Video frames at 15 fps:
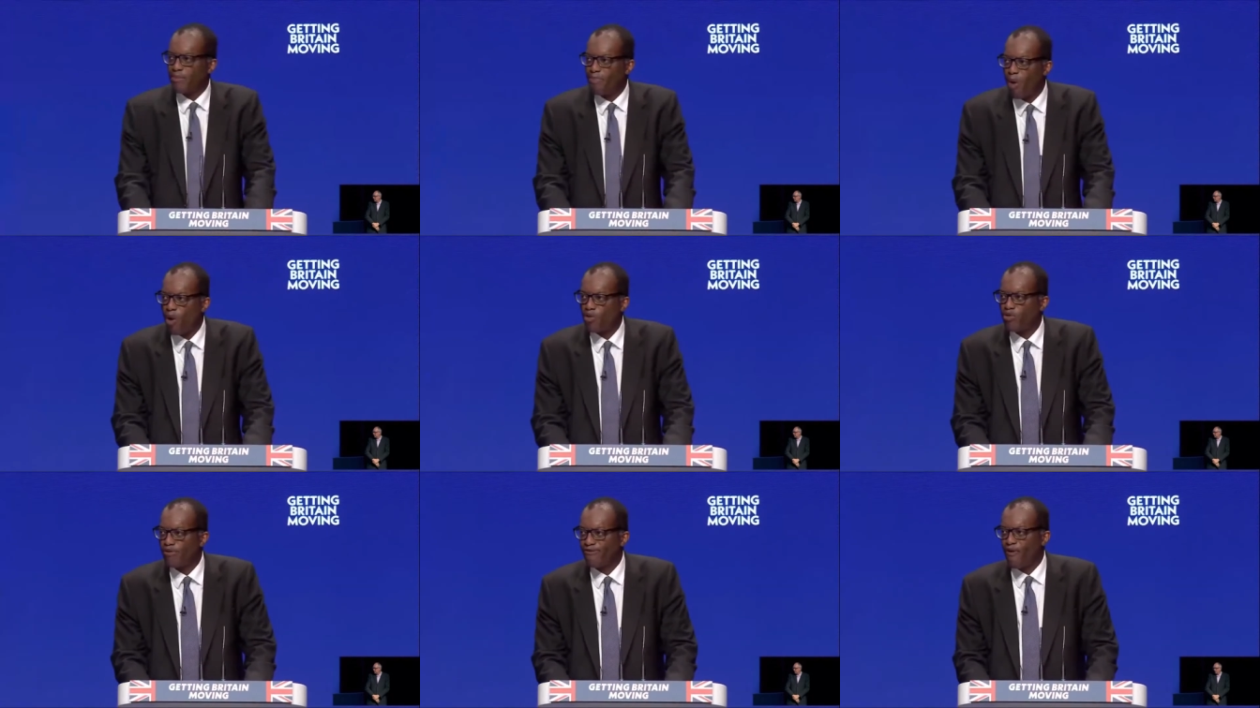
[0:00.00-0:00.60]

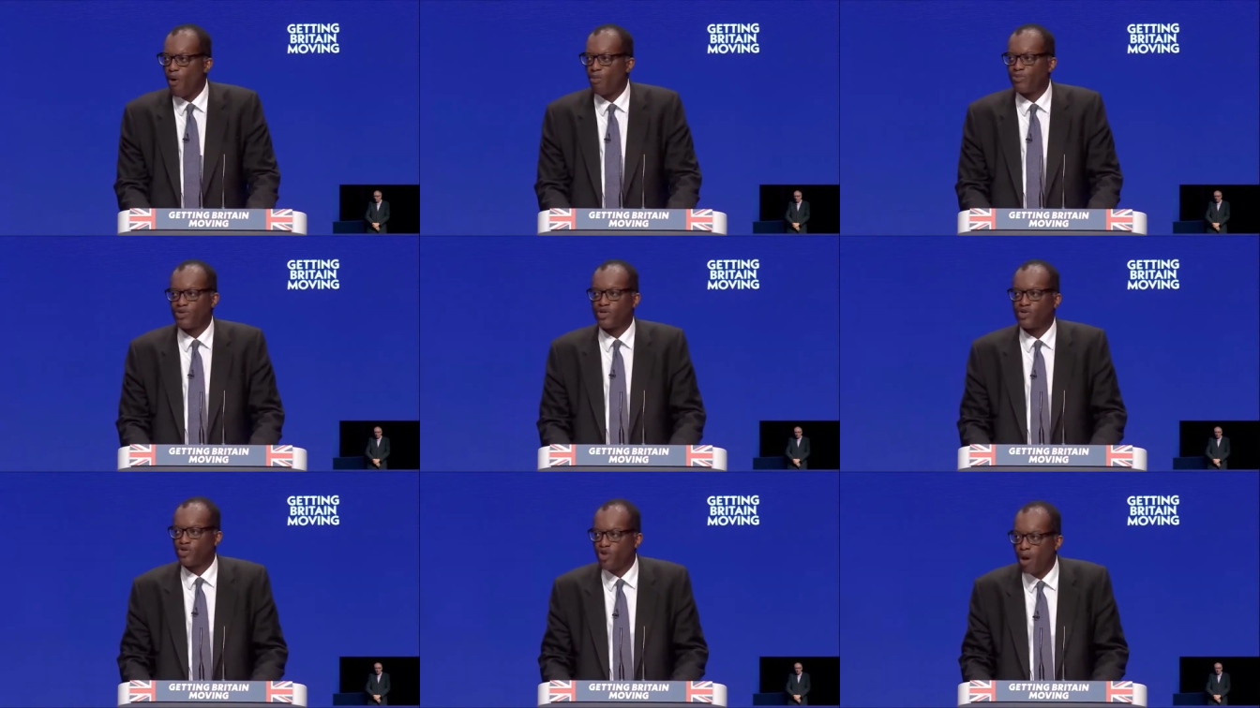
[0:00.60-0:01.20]
important reforms
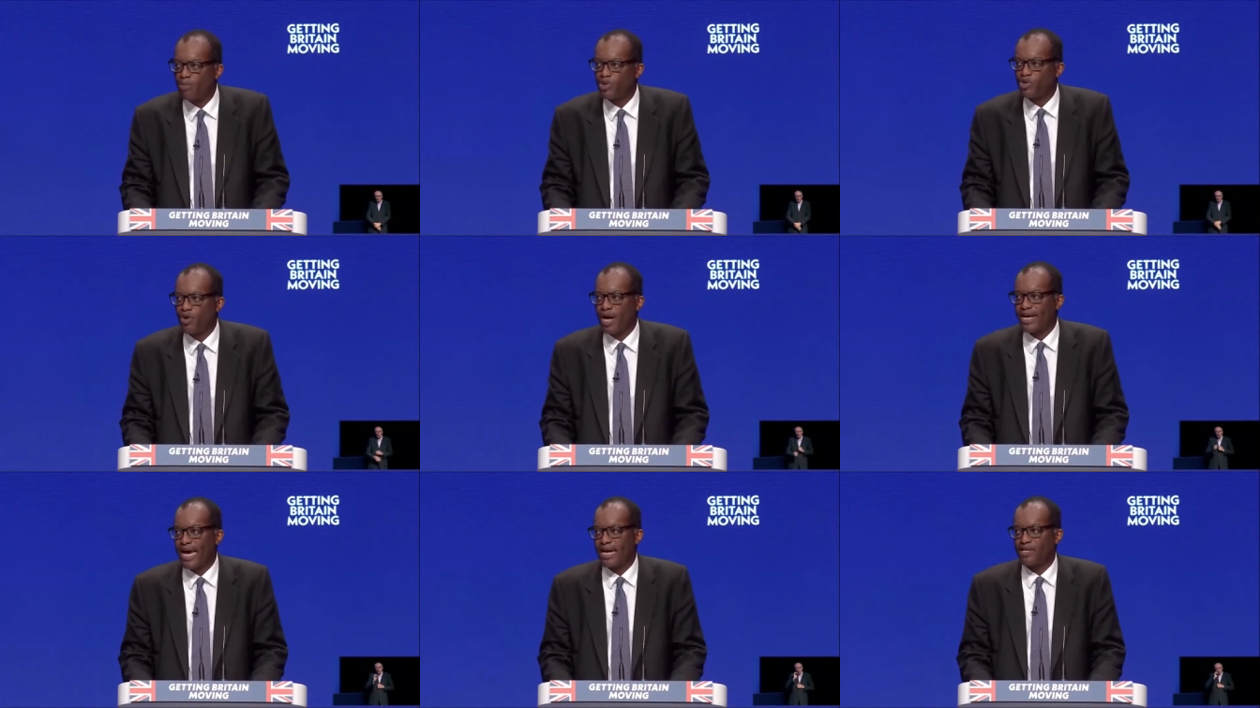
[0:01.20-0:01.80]
to stop
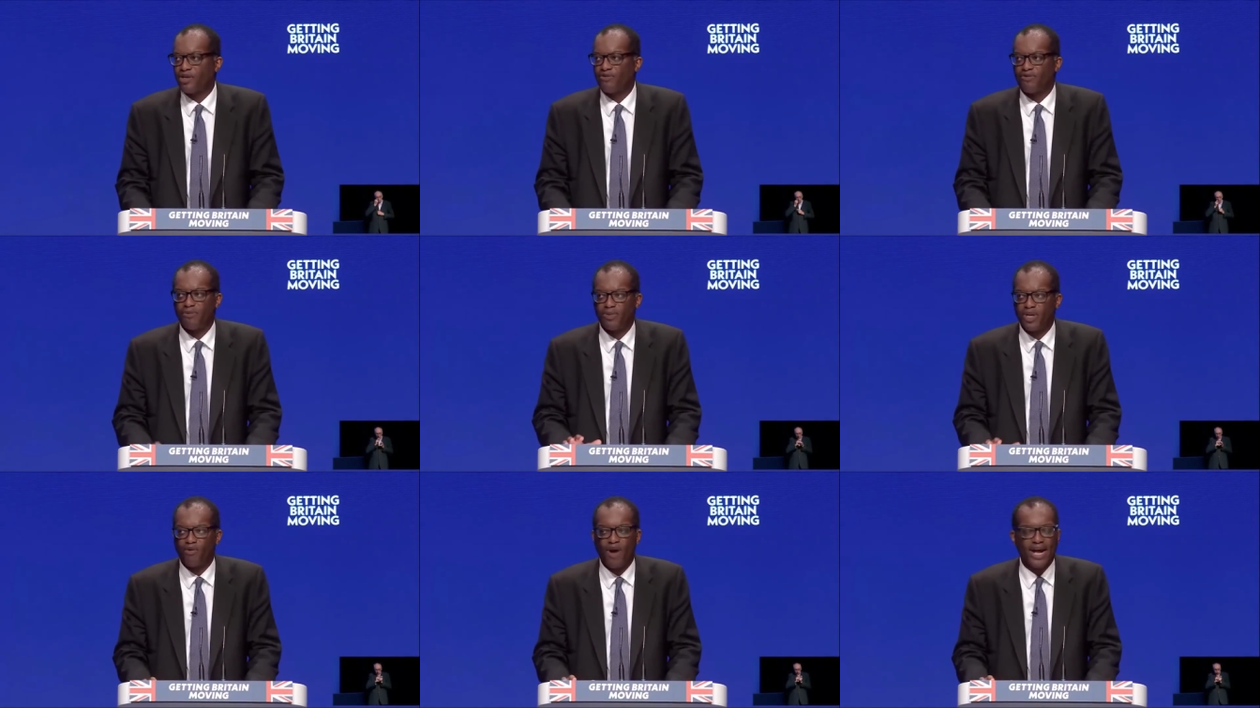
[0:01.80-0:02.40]
strike action from
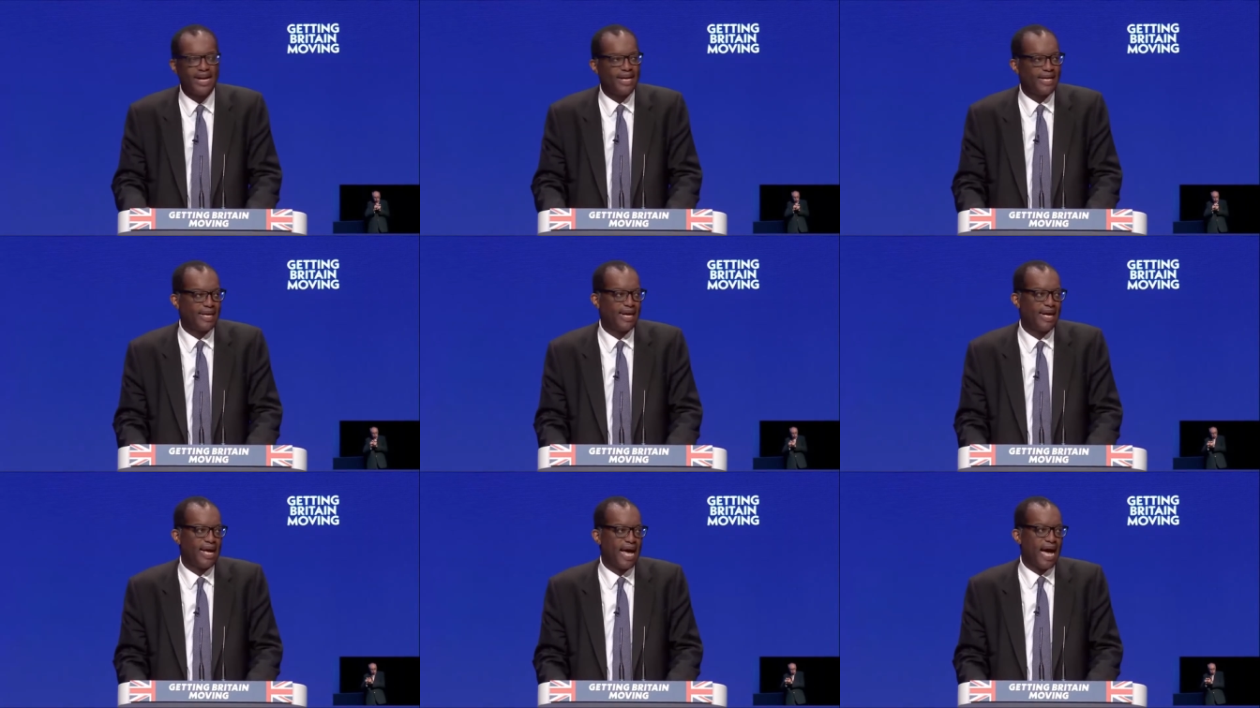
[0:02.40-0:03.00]

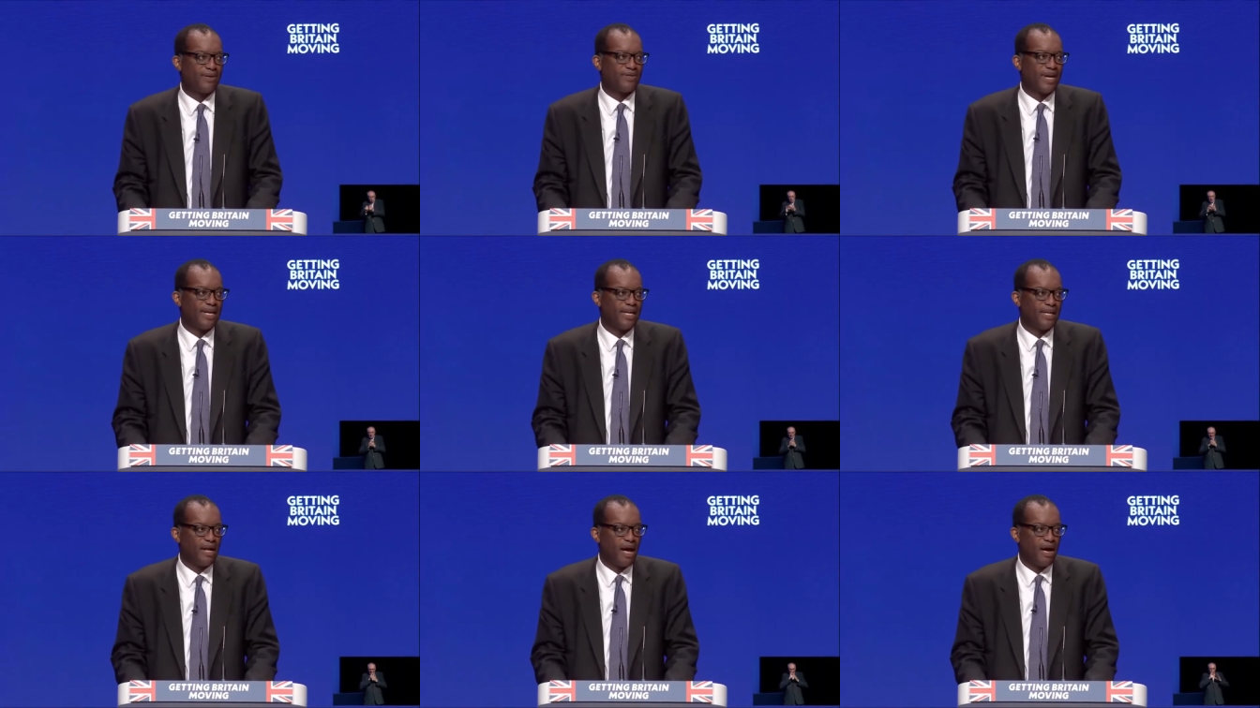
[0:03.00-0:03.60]
derailing our
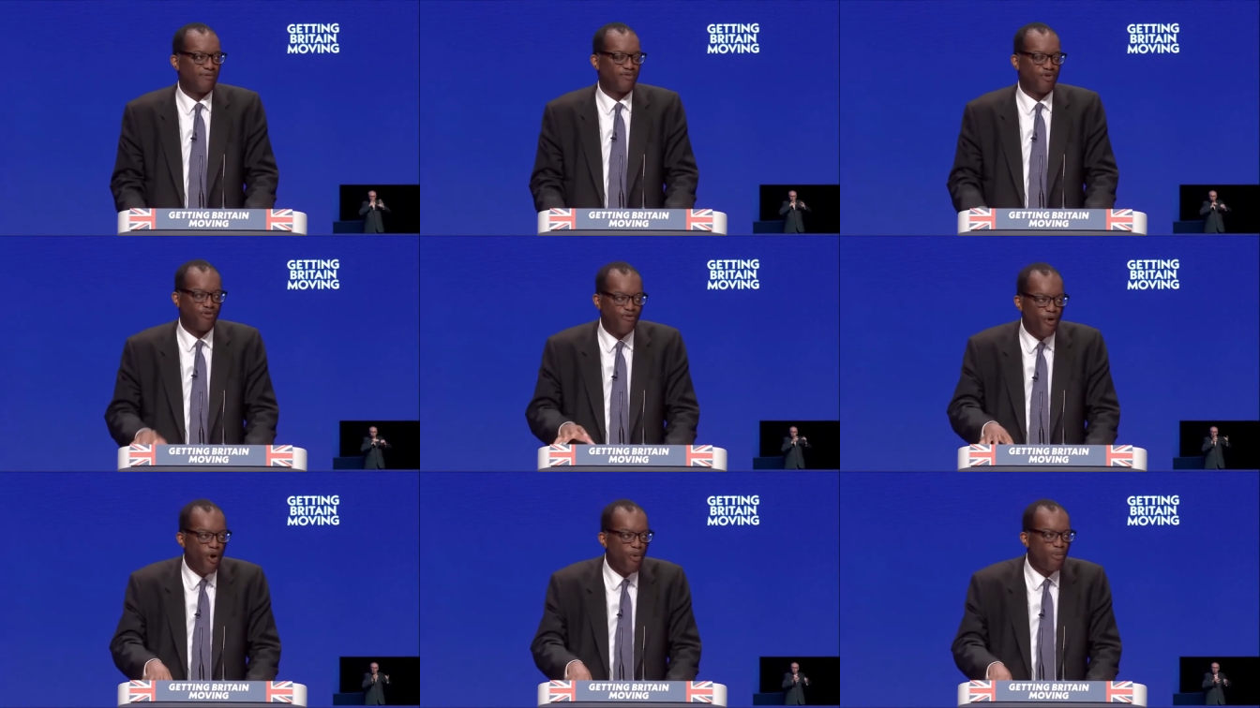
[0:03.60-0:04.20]
daily lives.
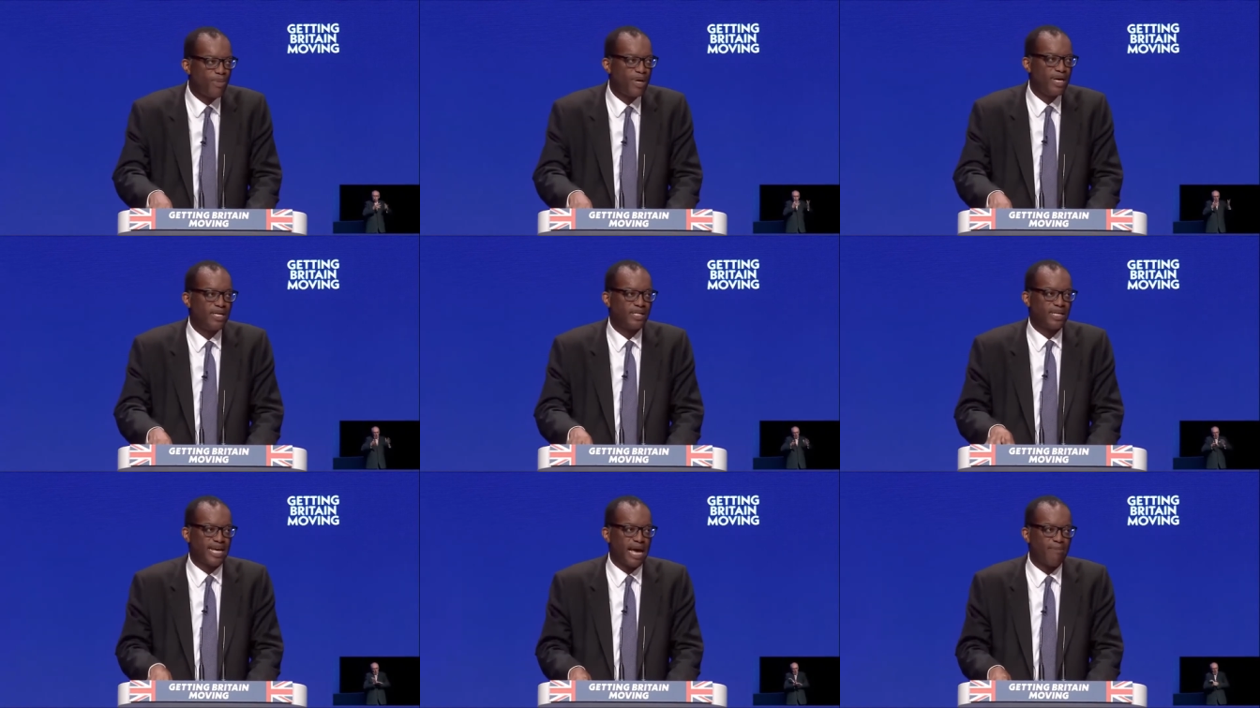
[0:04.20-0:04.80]
Reform
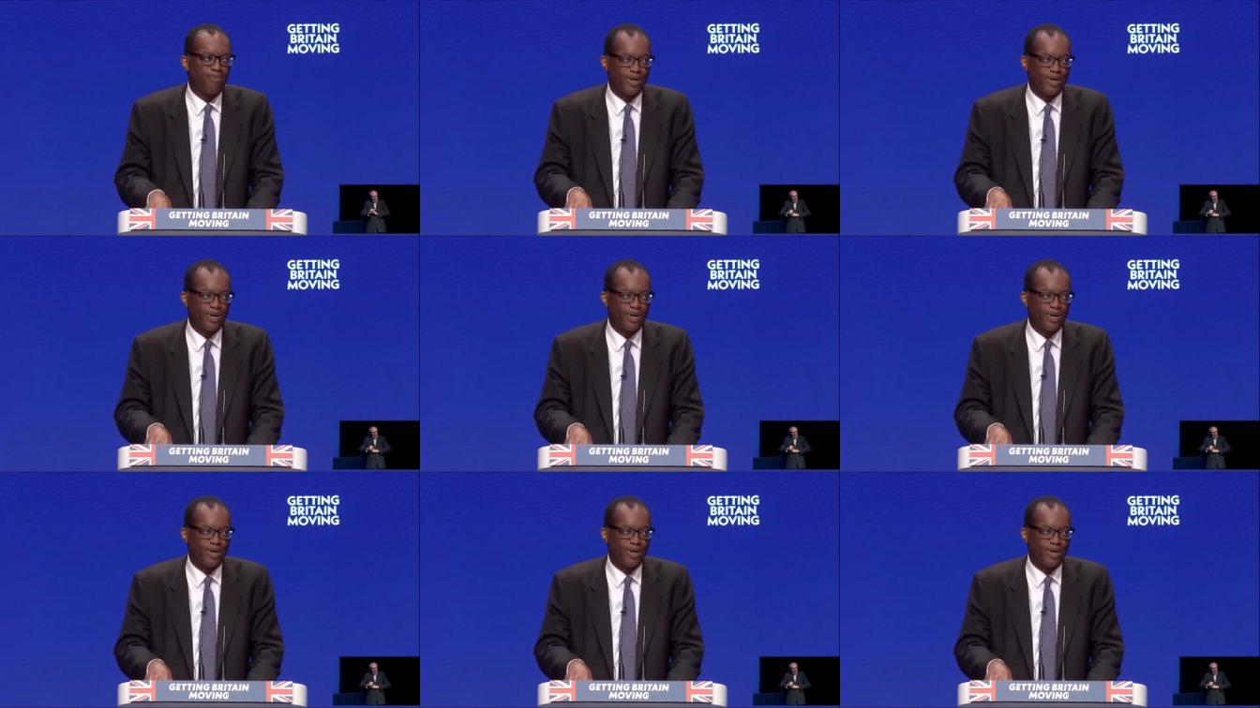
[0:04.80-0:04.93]
to get